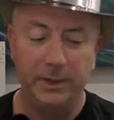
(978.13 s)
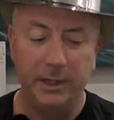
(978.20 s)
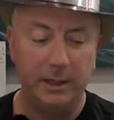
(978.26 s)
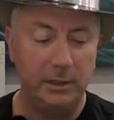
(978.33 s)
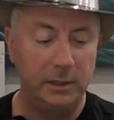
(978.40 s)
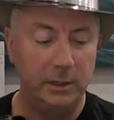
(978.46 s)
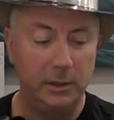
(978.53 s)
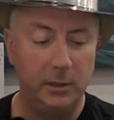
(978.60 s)

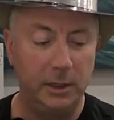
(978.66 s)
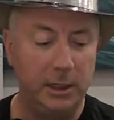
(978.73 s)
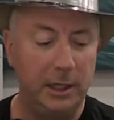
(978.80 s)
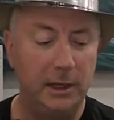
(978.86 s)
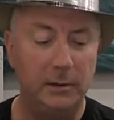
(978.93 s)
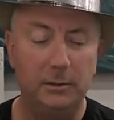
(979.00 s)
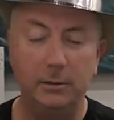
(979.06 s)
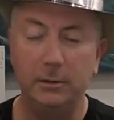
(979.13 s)
and then going
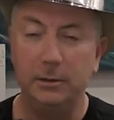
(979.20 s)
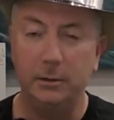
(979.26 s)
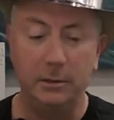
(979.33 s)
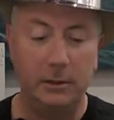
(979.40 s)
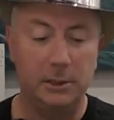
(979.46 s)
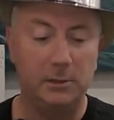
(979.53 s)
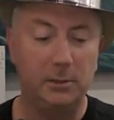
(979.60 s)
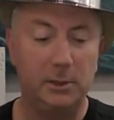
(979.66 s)
down,
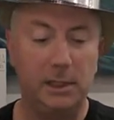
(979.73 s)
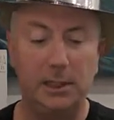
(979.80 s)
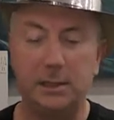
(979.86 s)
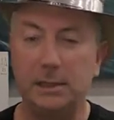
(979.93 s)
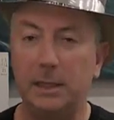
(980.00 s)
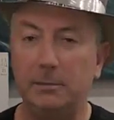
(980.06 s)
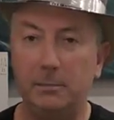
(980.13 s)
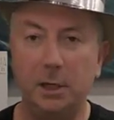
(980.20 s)
this one
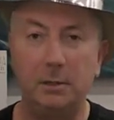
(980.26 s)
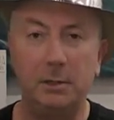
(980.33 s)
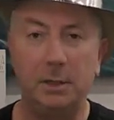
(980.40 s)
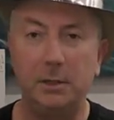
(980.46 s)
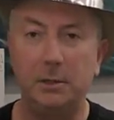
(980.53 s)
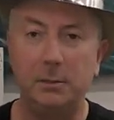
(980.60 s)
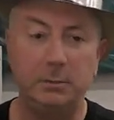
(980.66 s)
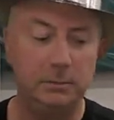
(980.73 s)
hits that
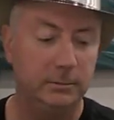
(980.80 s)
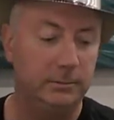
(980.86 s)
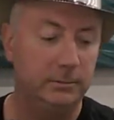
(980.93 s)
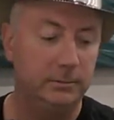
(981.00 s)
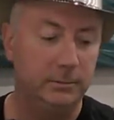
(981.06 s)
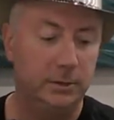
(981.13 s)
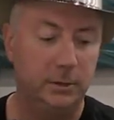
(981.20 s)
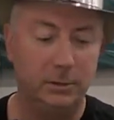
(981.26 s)
barbecue,
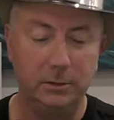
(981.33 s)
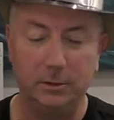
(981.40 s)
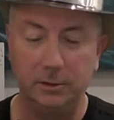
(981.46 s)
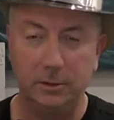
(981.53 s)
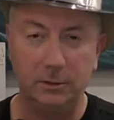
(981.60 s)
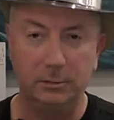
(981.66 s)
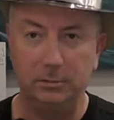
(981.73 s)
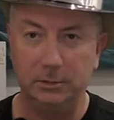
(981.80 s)

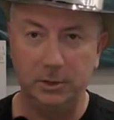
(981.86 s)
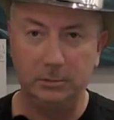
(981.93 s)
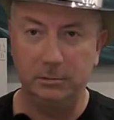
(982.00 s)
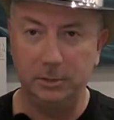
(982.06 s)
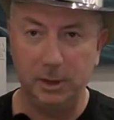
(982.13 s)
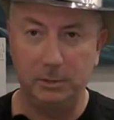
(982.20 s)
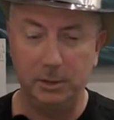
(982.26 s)
or the bar.